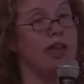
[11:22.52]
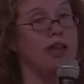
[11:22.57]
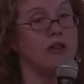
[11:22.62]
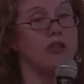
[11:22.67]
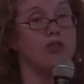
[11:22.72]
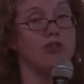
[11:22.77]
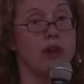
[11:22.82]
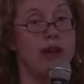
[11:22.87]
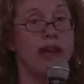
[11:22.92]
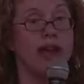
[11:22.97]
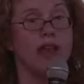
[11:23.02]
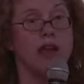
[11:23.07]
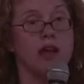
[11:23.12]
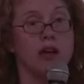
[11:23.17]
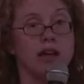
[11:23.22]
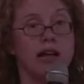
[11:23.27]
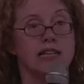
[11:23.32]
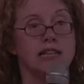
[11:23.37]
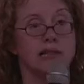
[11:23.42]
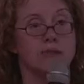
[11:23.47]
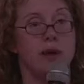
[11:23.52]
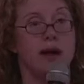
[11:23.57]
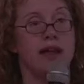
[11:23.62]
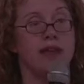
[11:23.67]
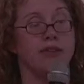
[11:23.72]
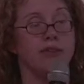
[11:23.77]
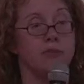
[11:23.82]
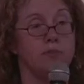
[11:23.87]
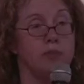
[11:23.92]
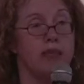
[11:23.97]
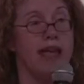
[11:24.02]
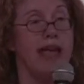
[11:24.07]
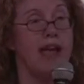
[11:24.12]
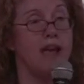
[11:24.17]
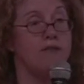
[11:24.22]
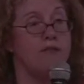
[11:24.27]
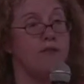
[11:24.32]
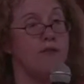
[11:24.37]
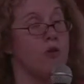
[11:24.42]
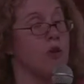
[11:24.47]
in creating a customized
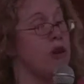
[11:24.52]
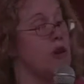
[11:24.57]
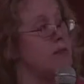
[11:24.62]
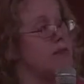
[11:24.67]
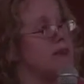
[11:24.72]
plan for your